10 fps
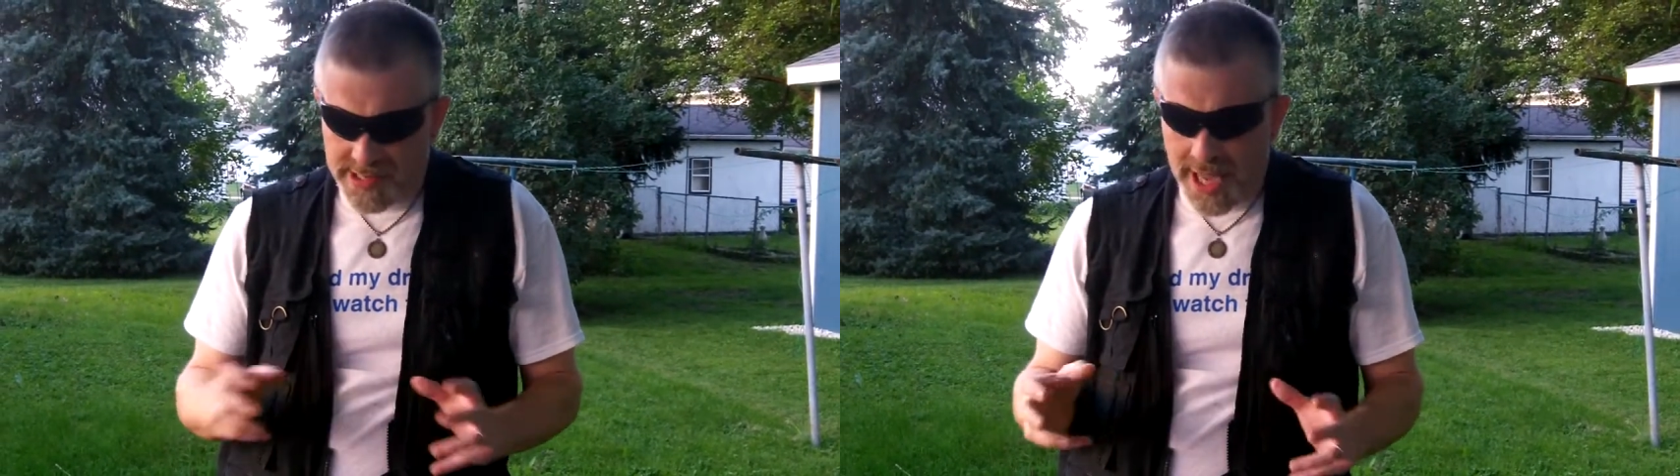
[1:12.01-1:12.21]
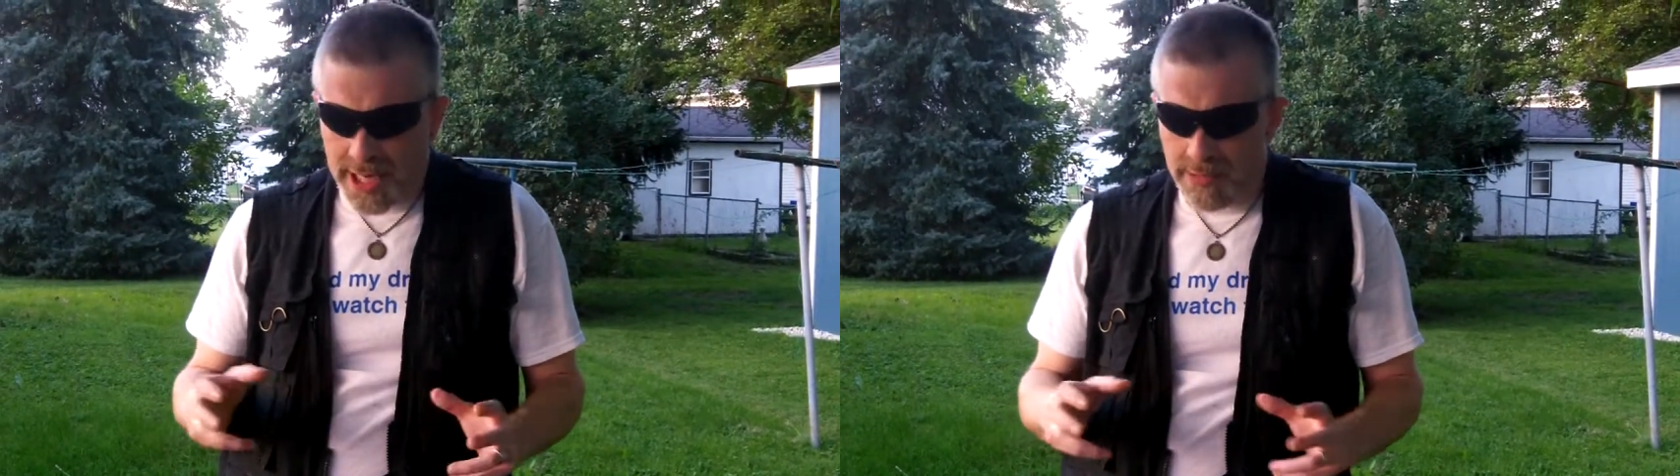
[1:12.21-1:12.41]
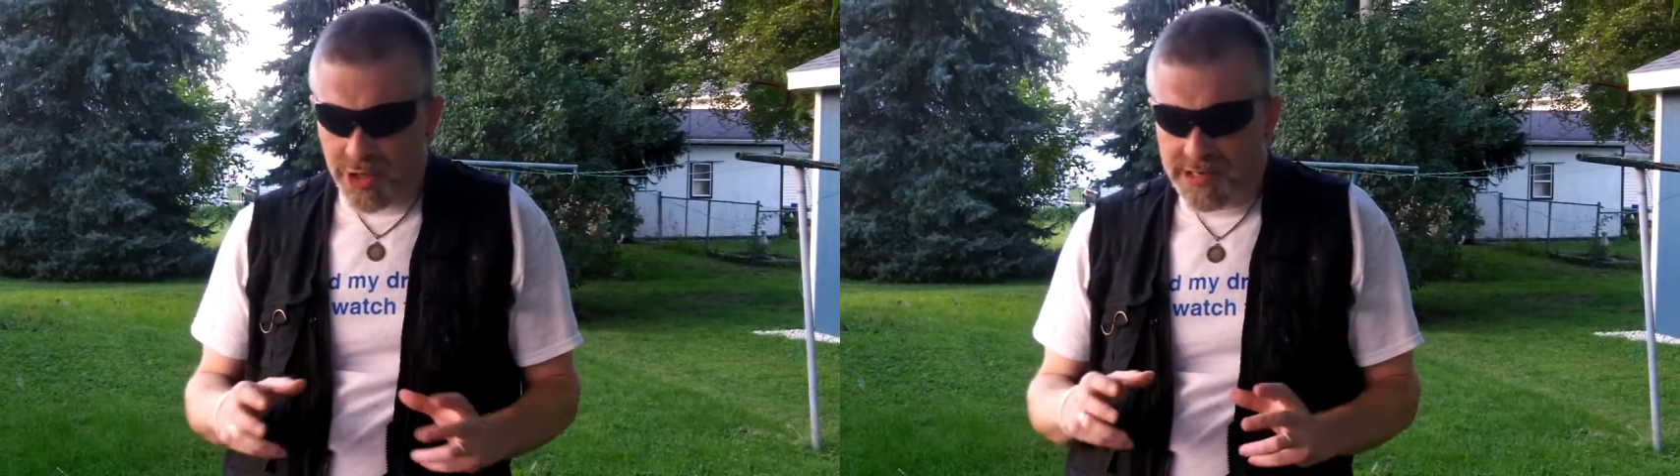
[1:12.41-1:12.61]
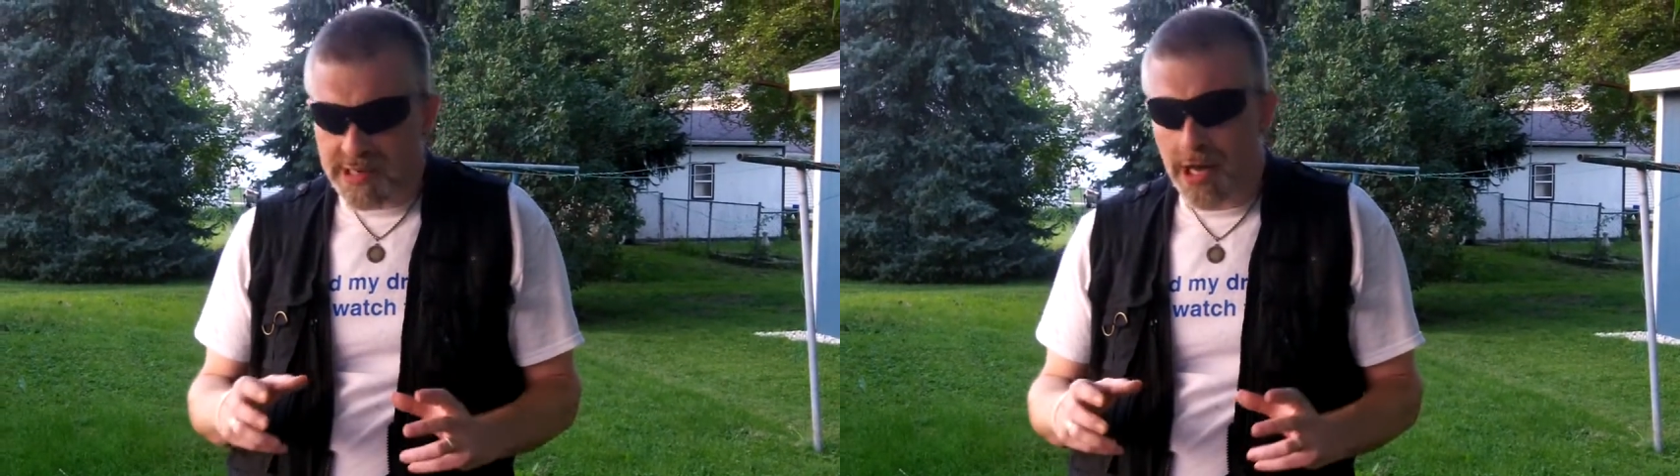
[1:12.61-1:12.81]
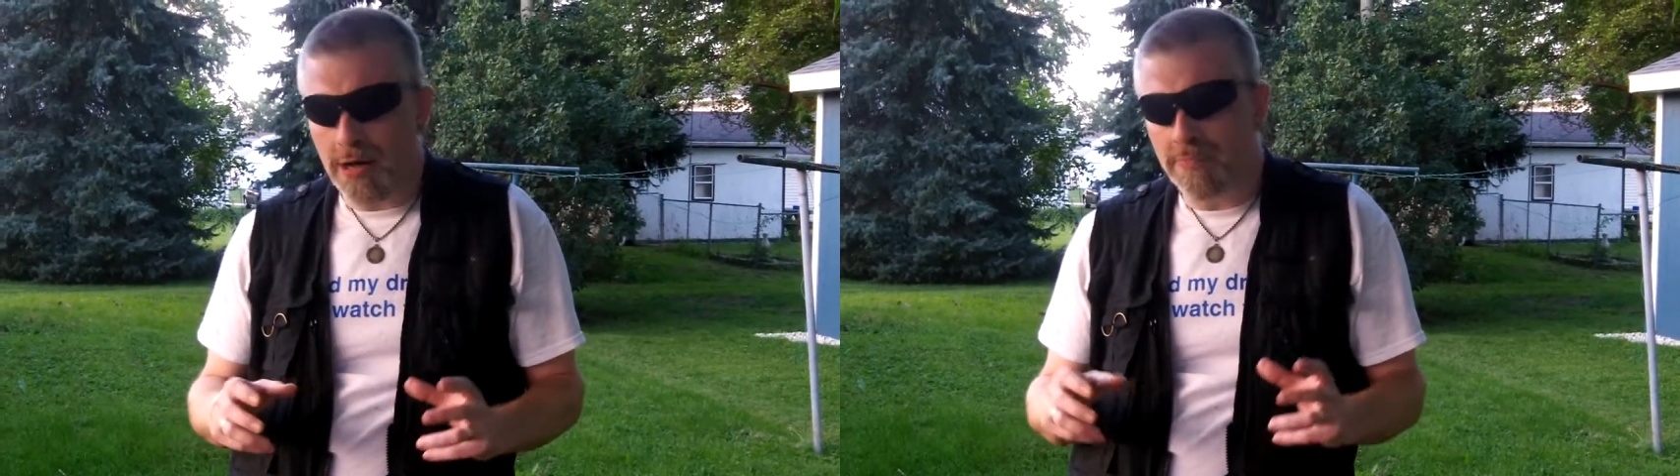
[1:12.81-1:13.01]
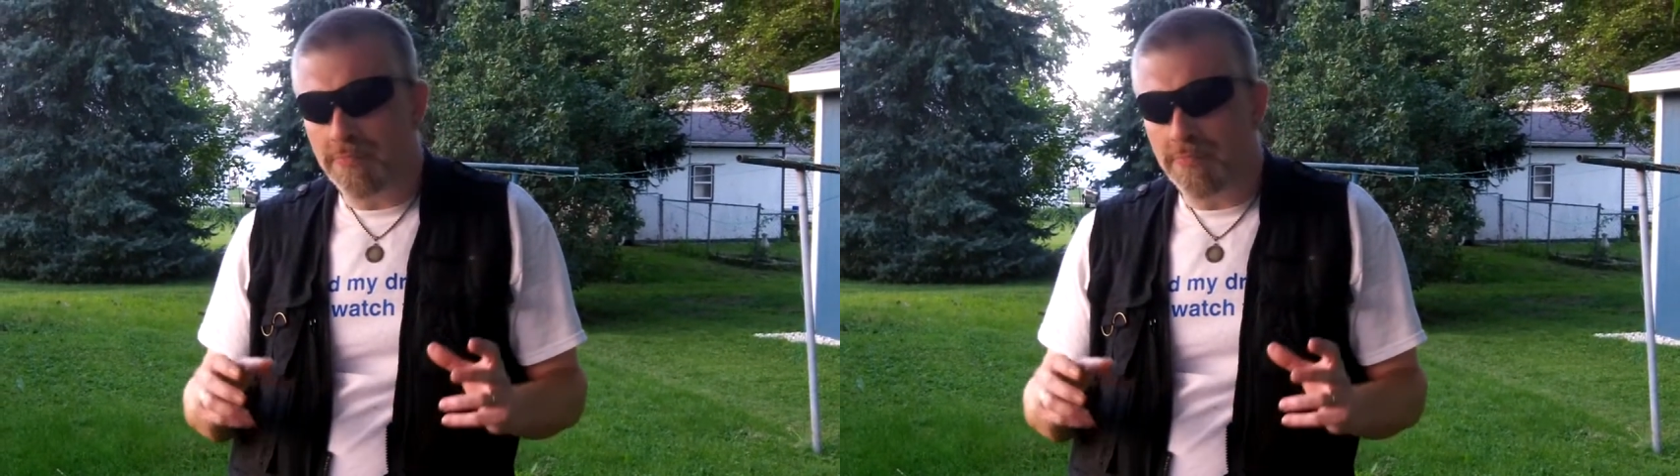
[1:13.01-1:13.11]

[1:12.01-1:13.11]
Excaliburs come